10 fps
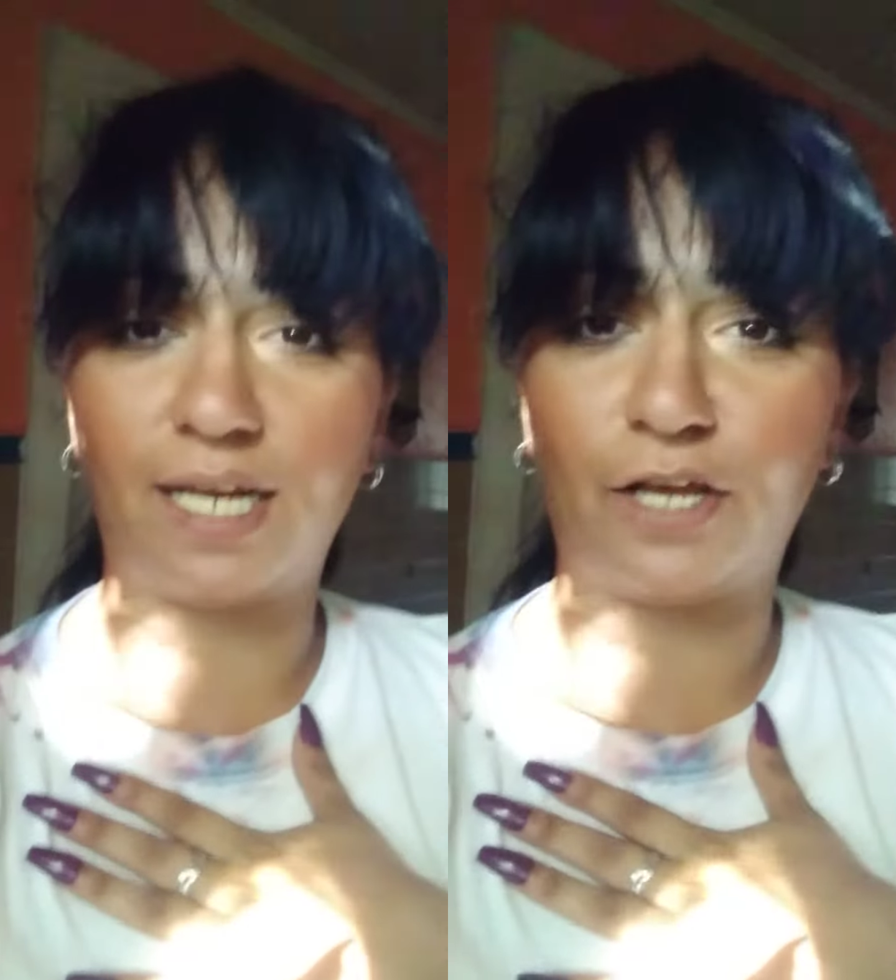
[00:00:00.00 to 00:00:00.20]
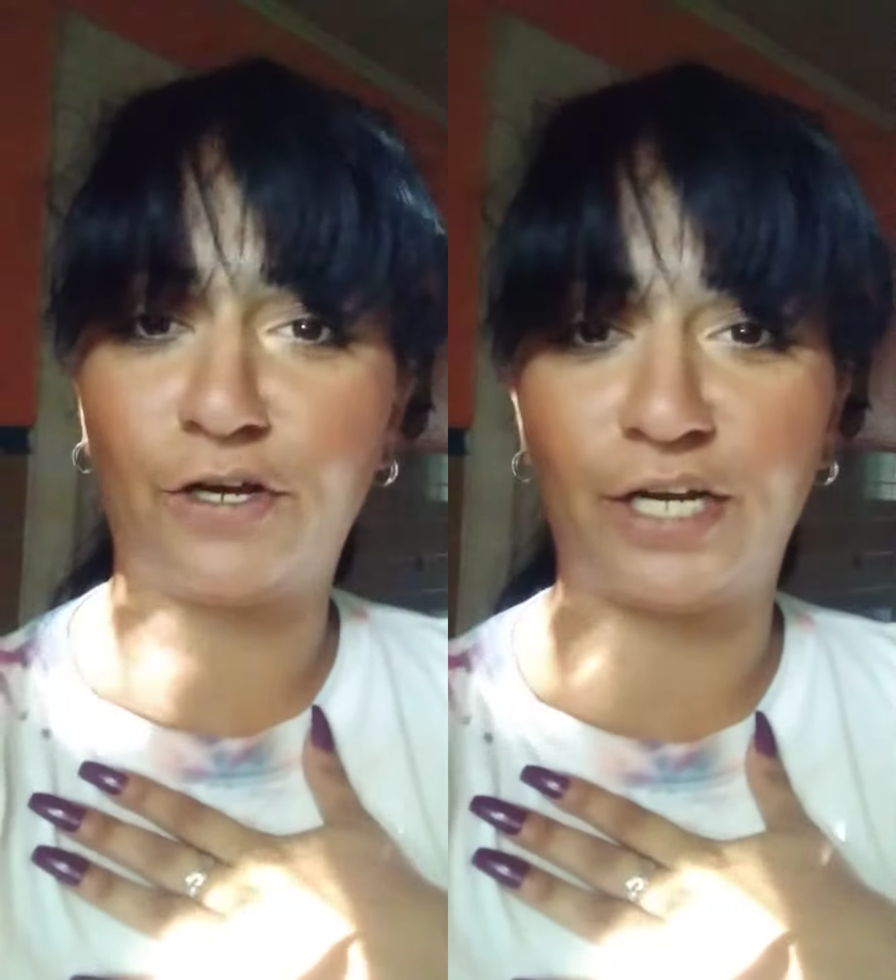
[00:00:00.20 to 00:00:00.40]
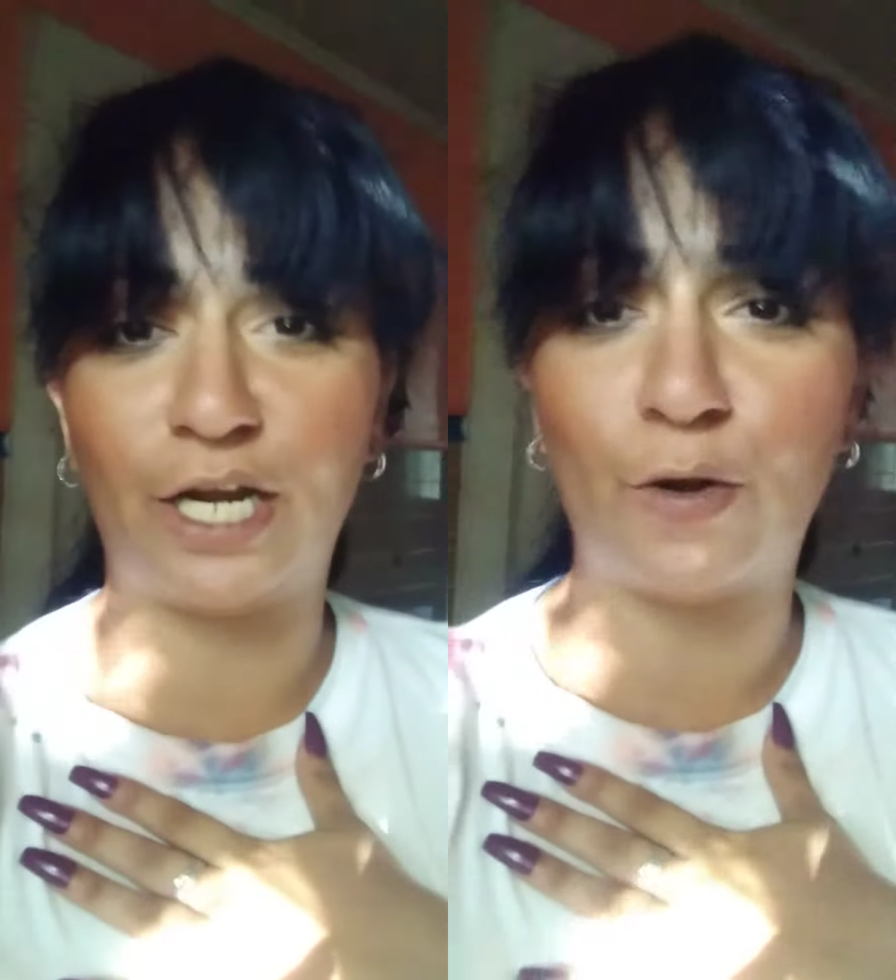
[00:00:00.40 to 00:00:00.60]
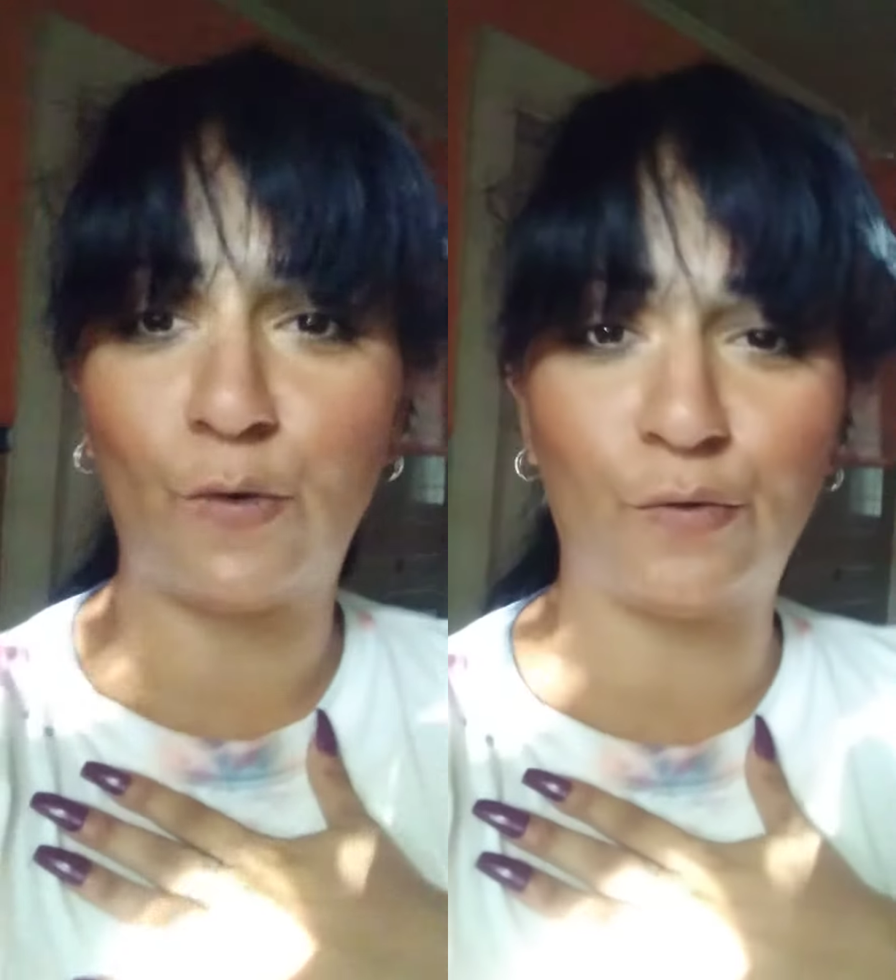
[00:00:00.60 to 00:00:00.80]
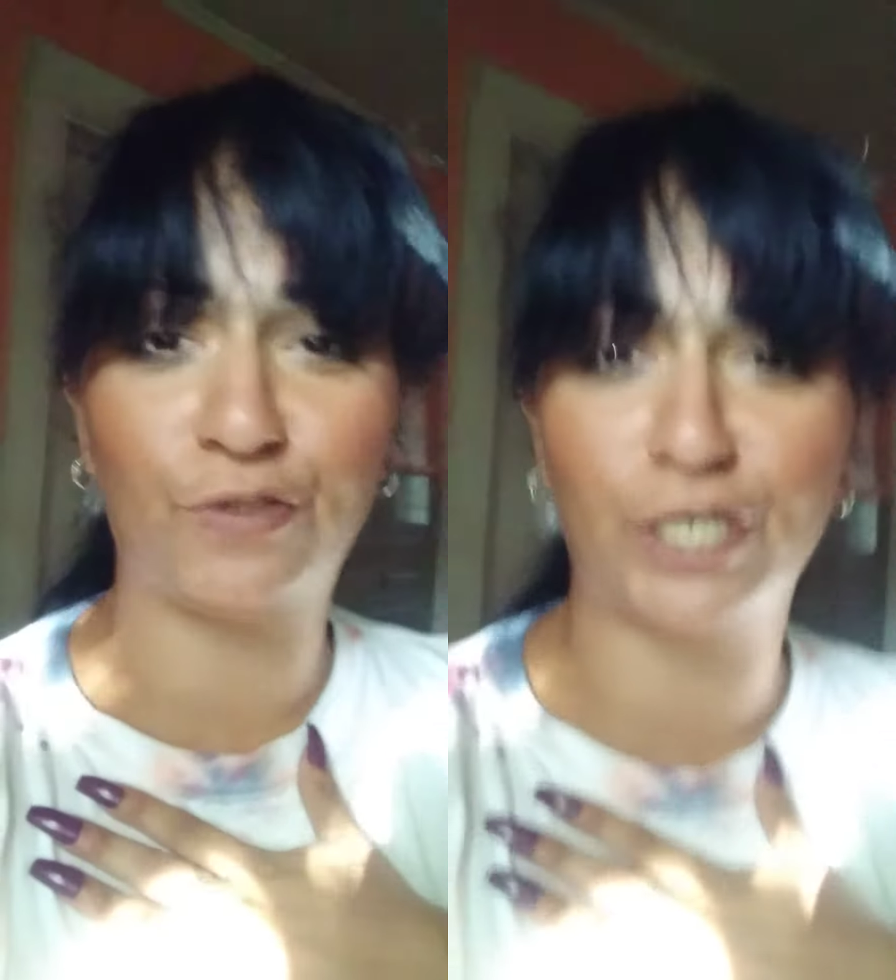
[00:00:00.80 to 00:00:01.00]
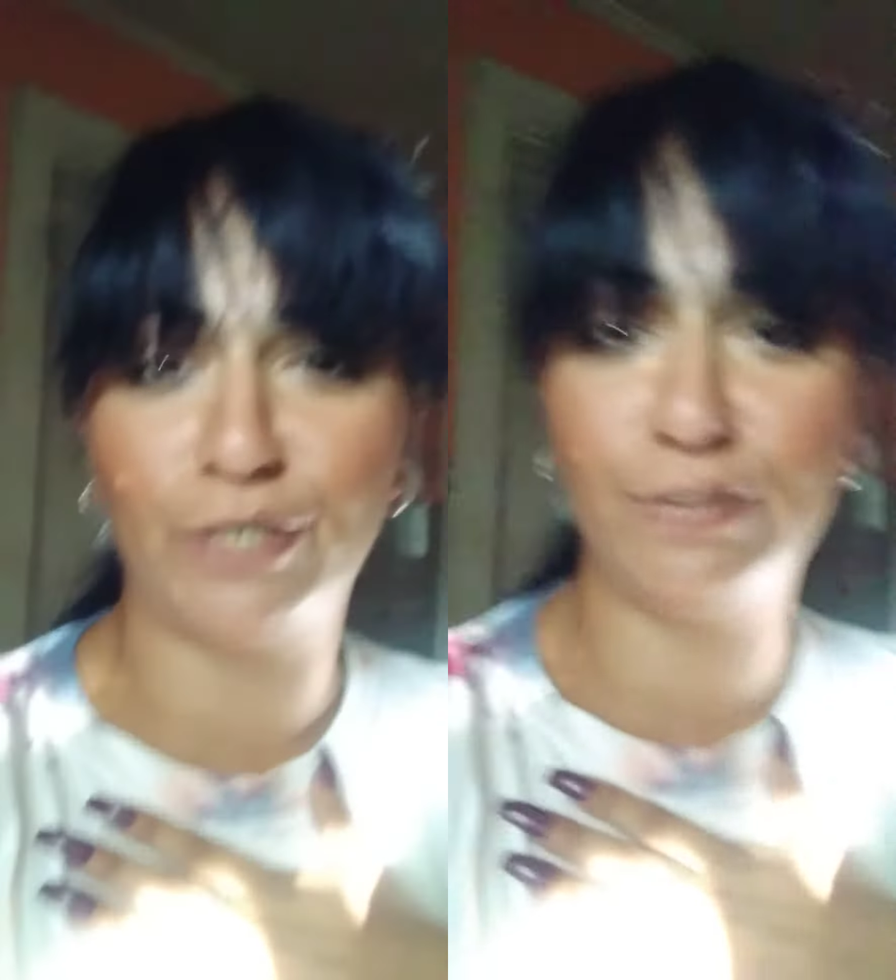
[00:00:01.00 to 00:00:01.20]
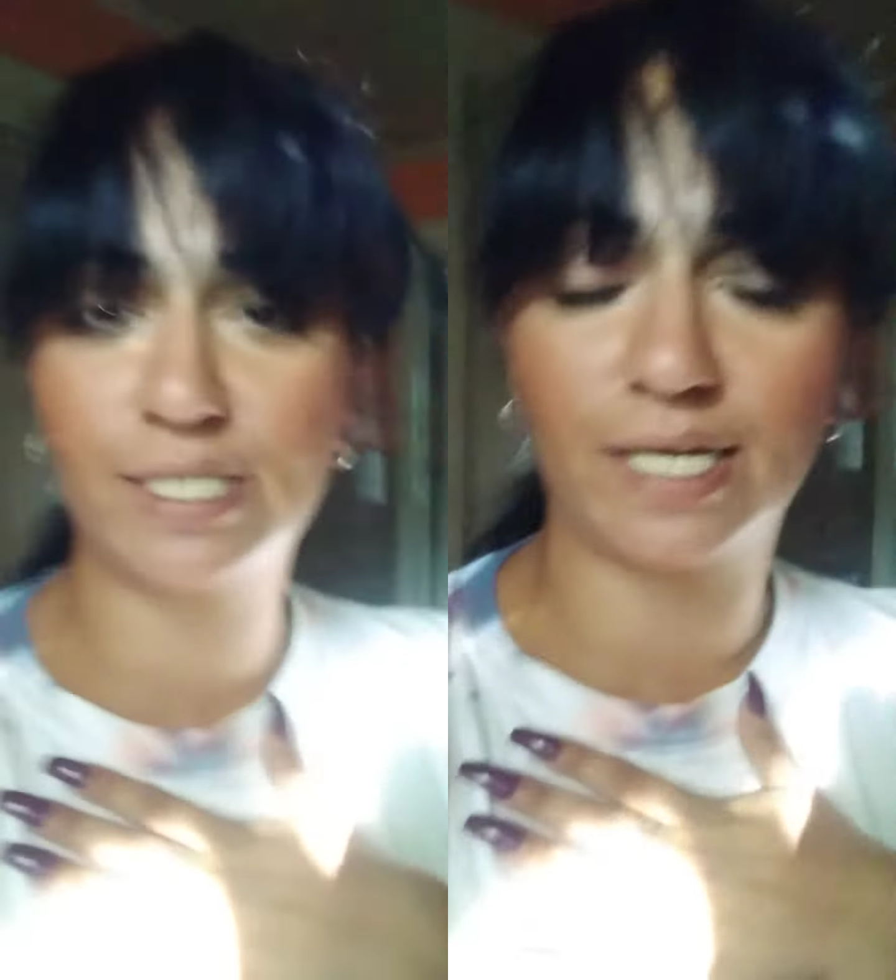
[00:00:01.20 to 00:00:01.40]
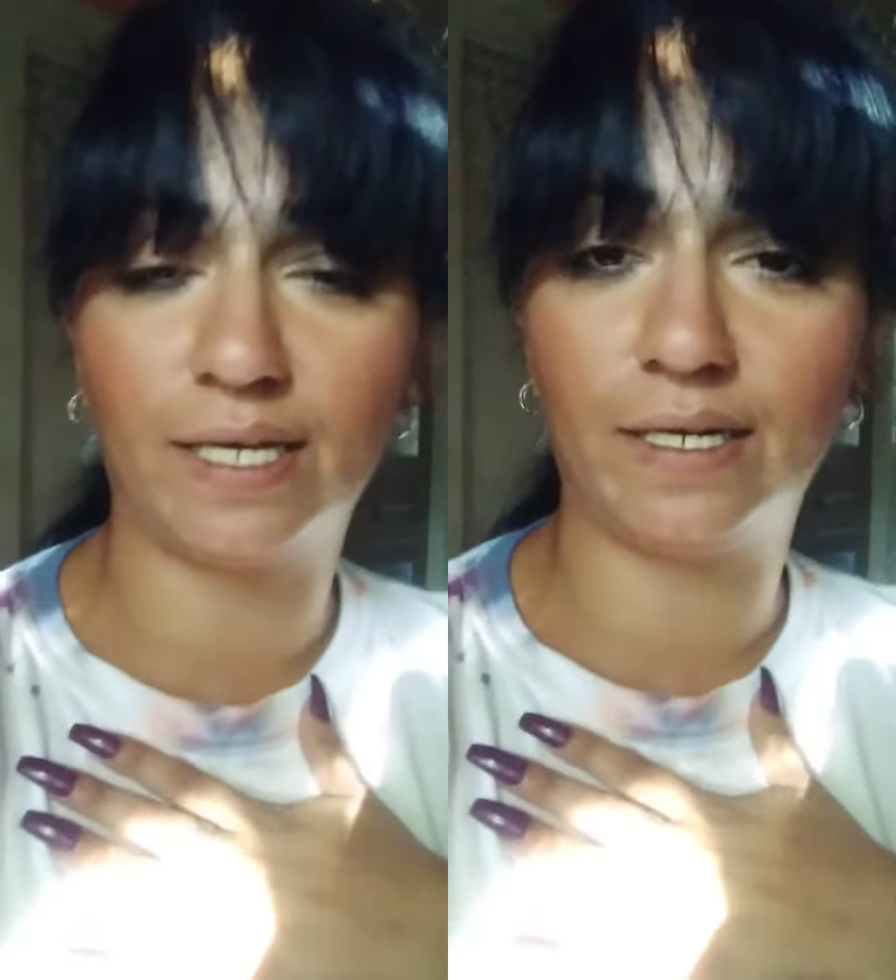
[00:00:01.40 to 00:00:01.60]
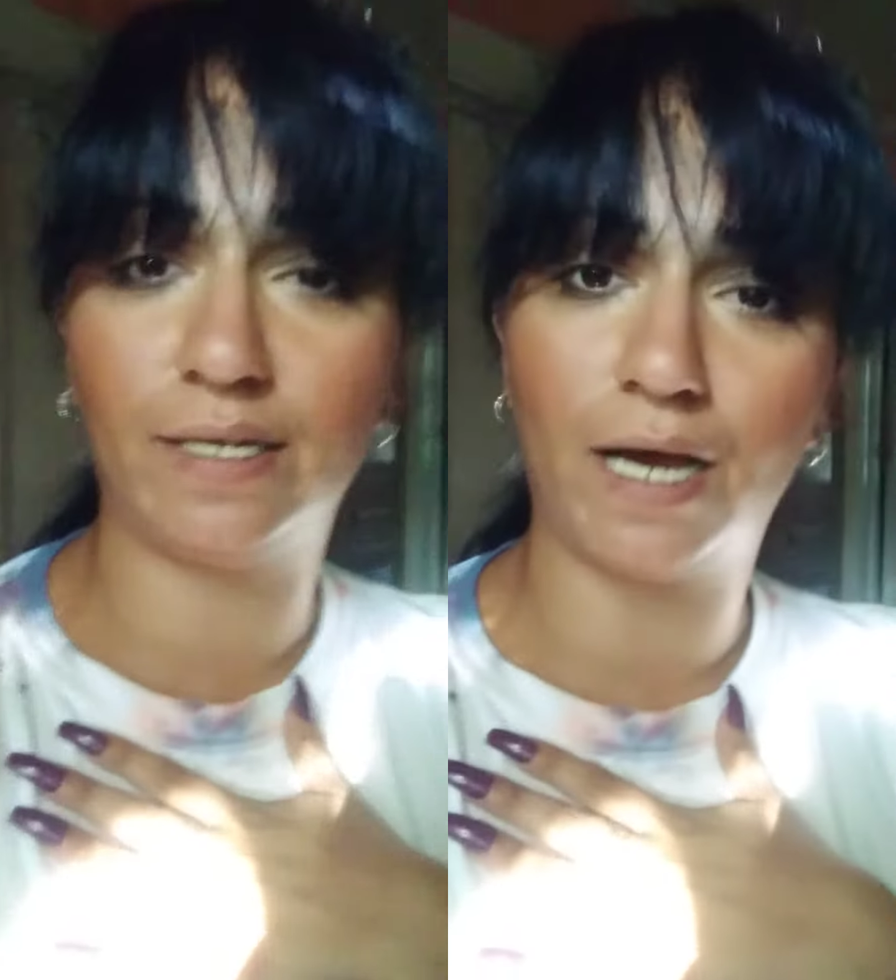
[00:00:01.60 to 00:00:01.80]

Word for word: I couldn't hold the news in.